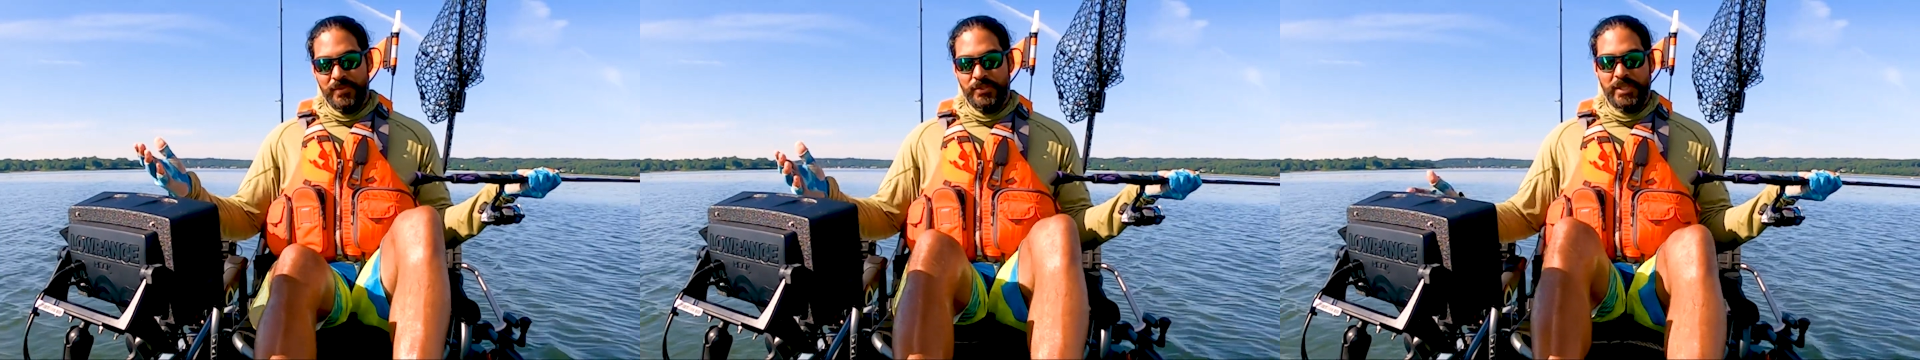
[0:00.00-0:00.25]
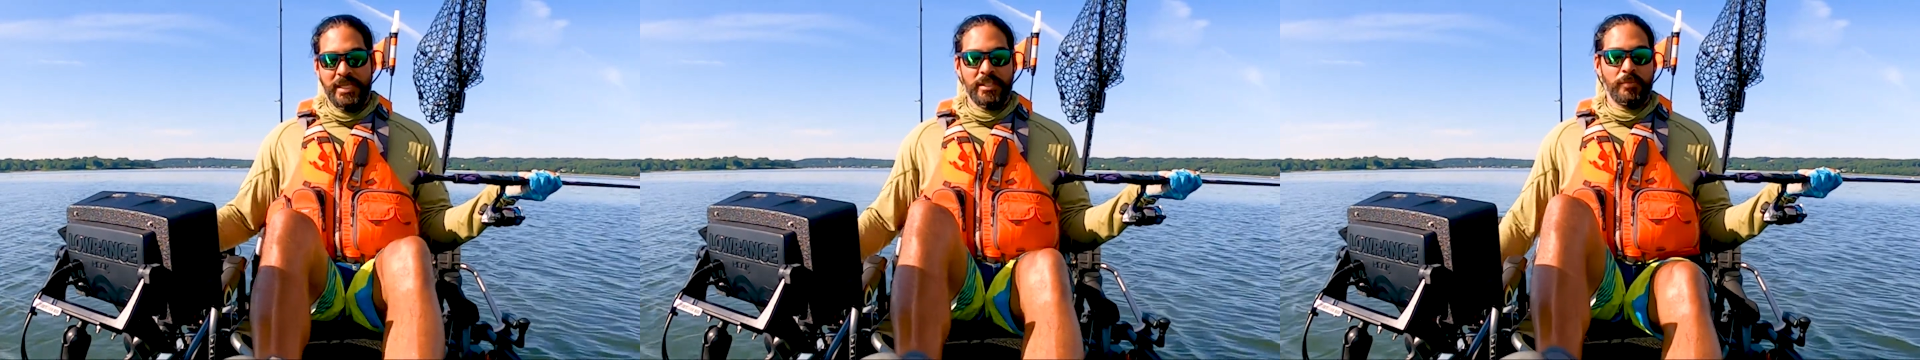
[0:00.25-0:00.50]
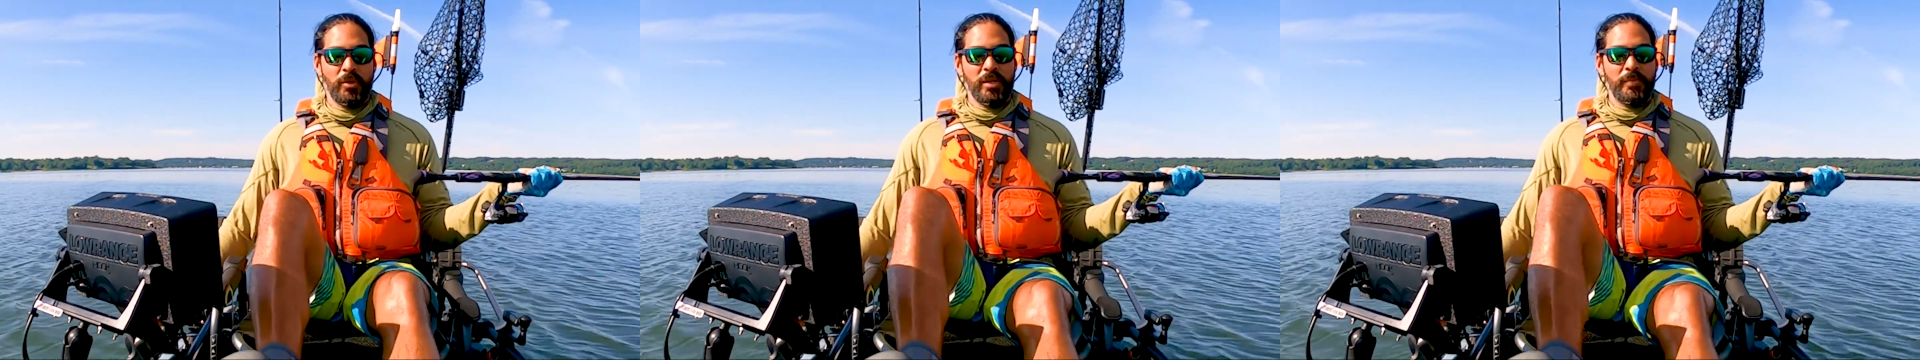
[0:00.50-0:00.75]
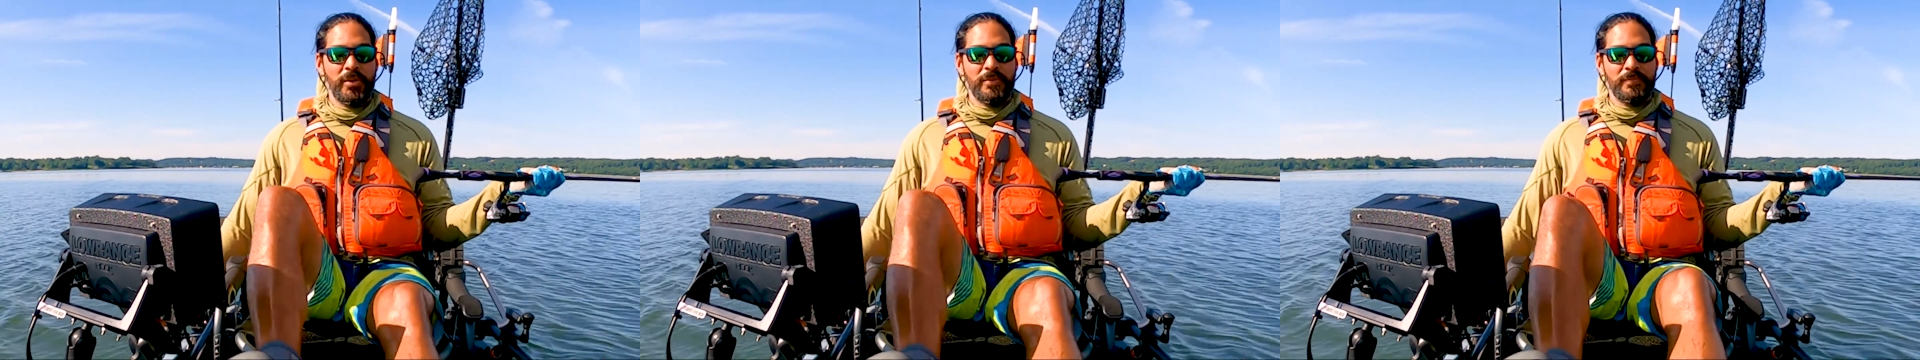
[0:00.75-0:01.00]
check out the
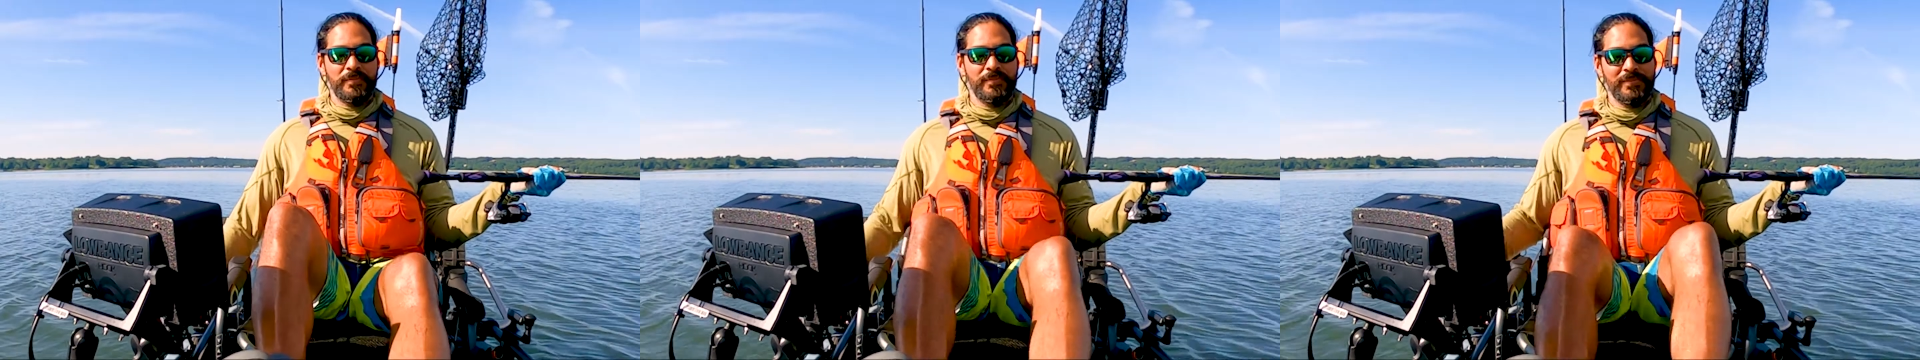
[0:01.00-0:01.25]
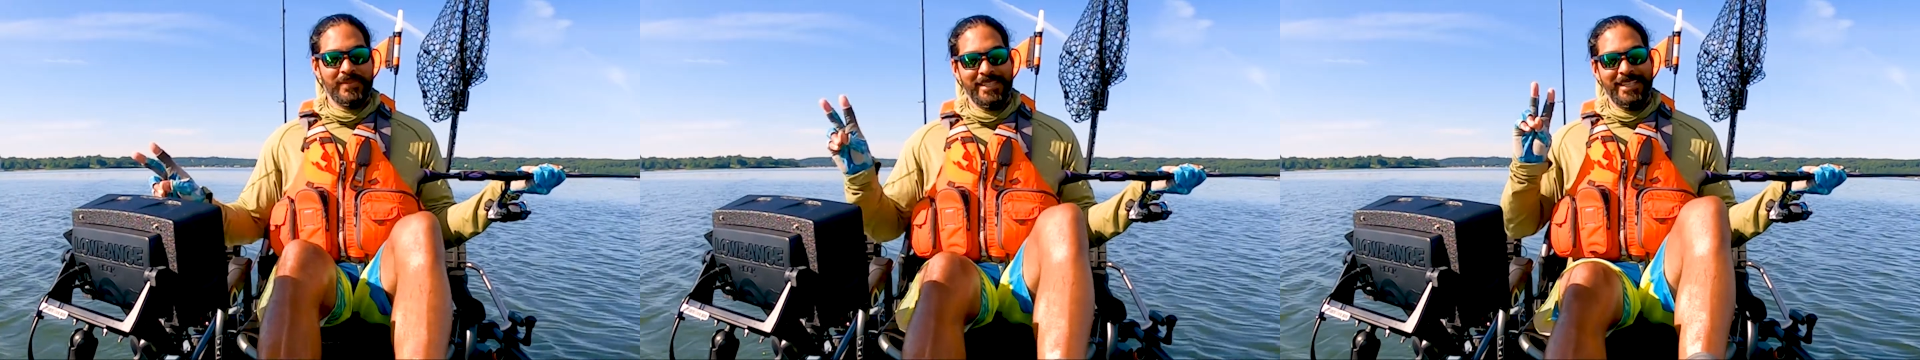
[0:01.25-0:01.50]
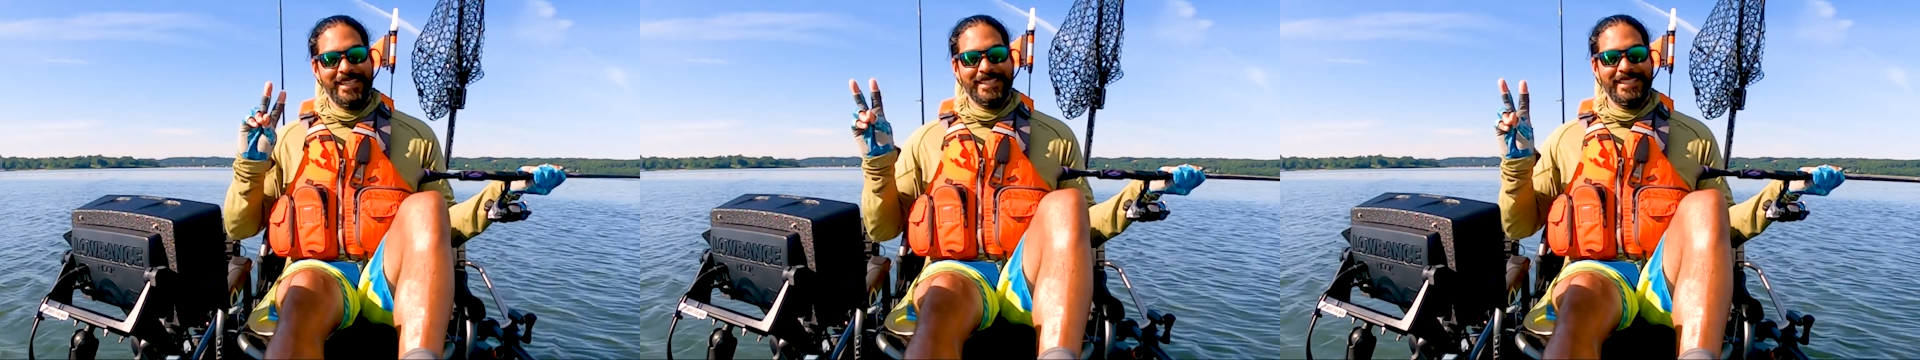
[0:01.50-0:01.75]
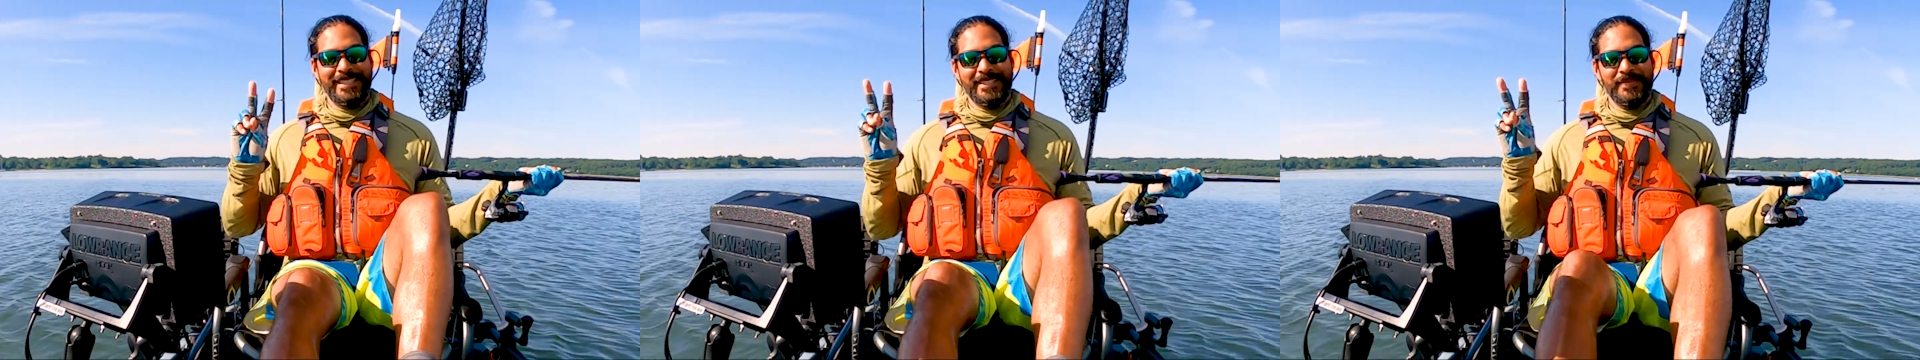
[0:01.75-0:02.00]
BerleyPro. I'll
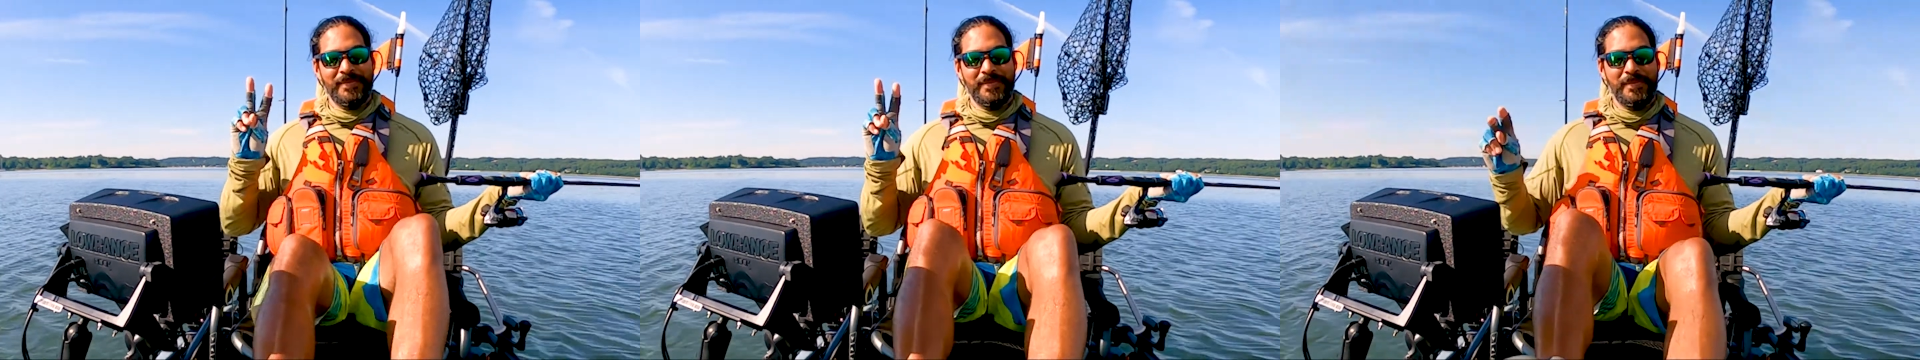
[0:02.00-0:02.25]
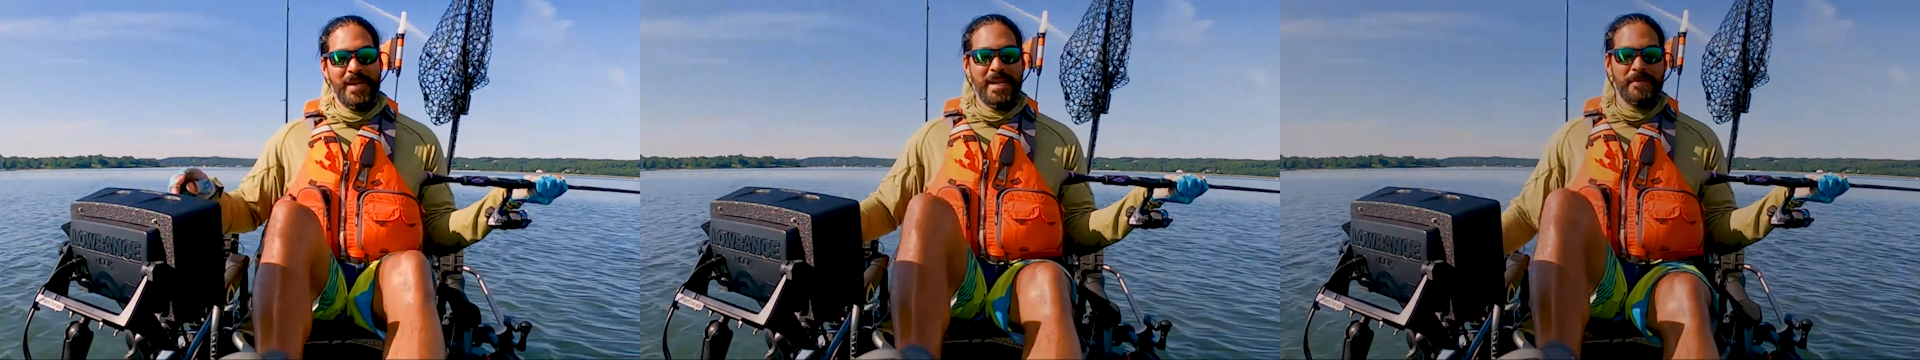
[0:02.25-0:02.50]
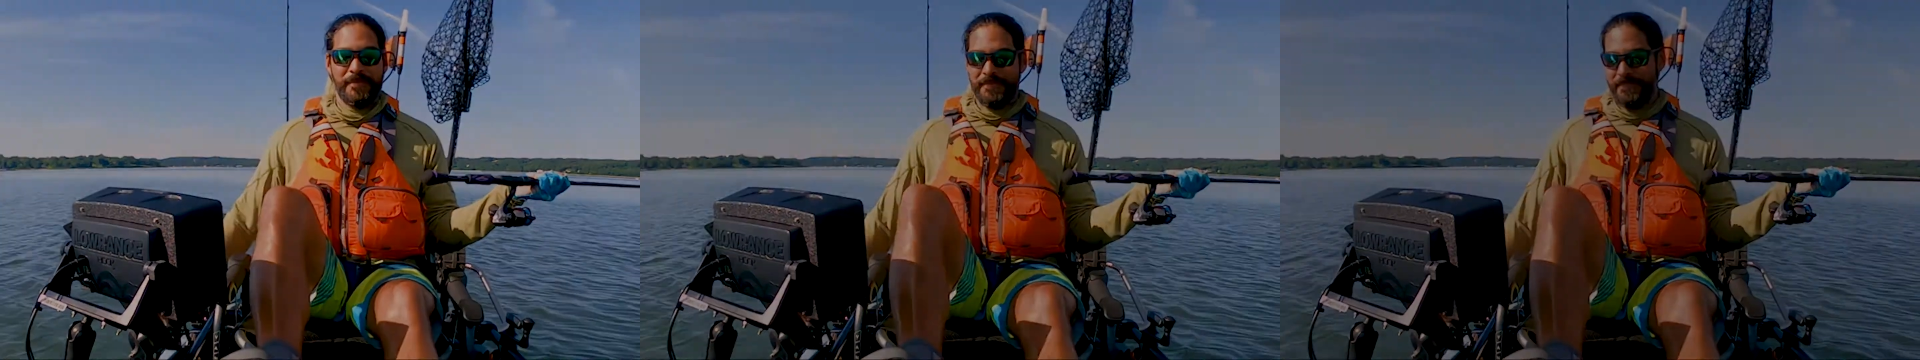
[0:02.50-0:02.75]
see ya. Bye.